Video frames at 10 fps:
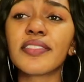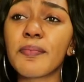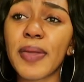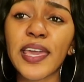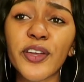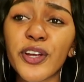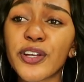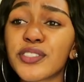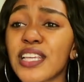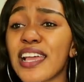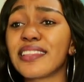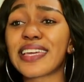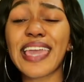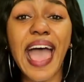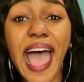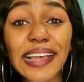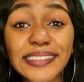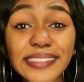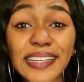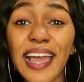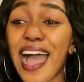the makers, the cast,